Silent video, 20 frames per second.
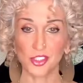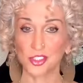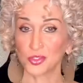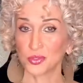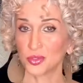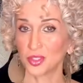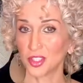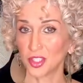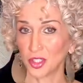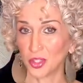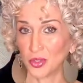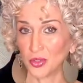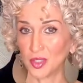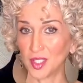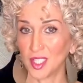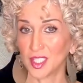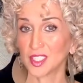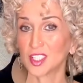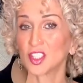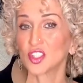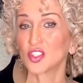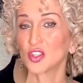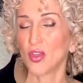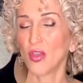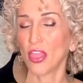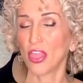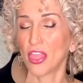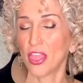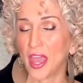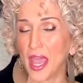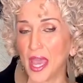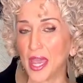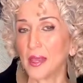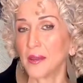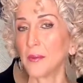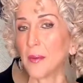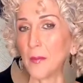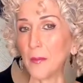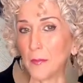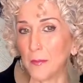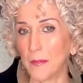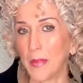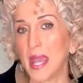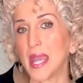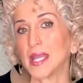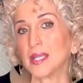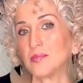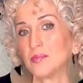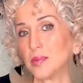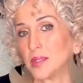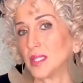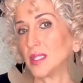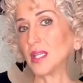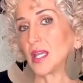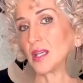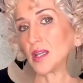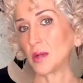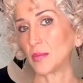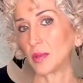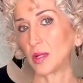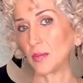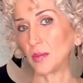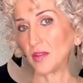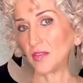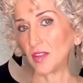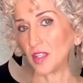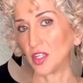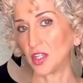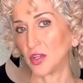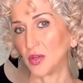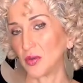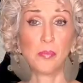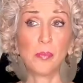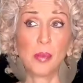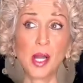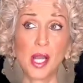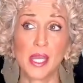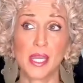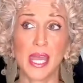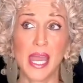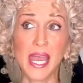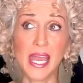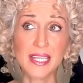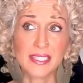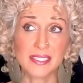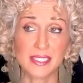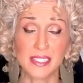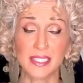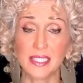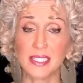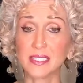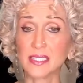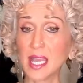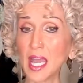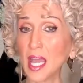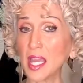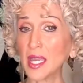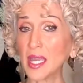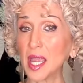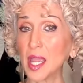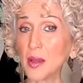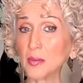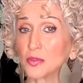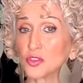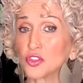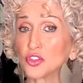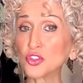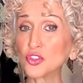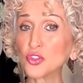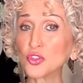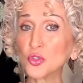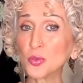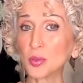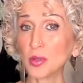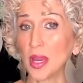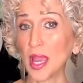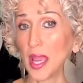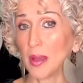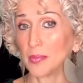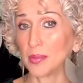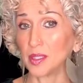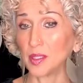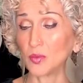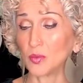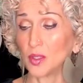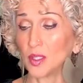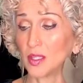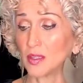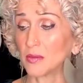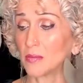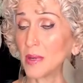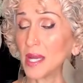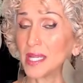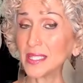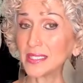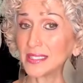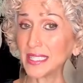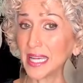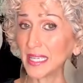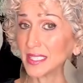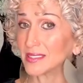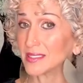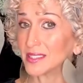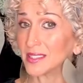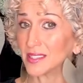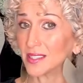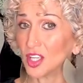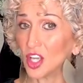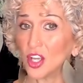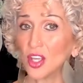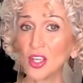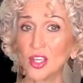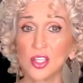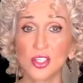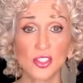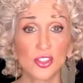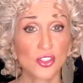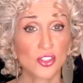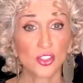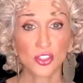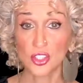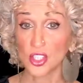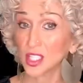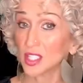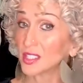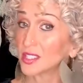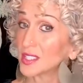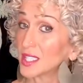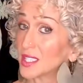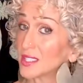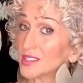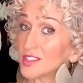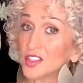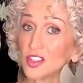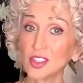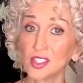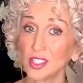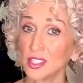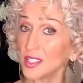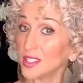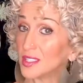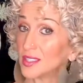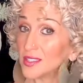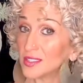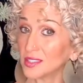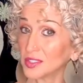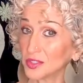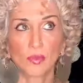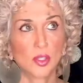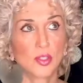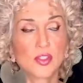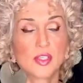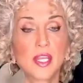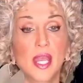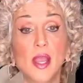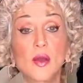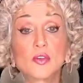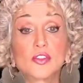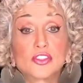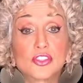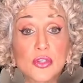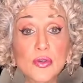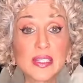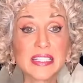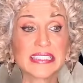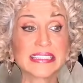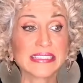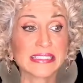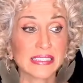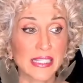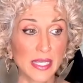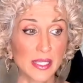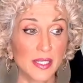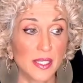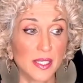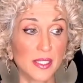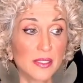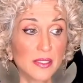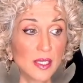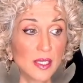really curious. So that might be an upcoming video. But as is, I am super happy with my Dyson, just as she is. Today I was so excited